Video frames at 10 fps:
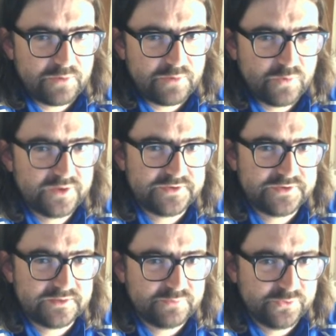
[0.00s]
are
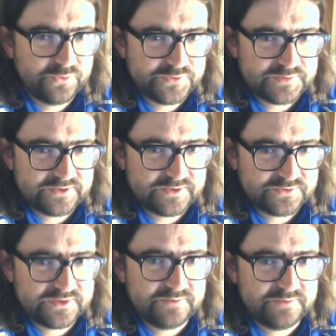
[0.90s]
worthy and important to spend your
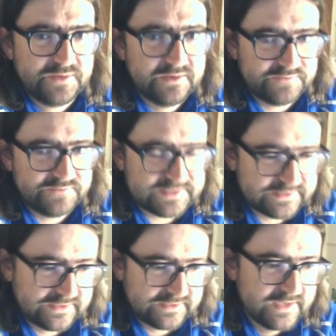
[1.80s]
time
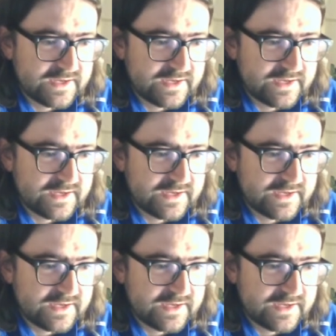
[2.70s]
visiting.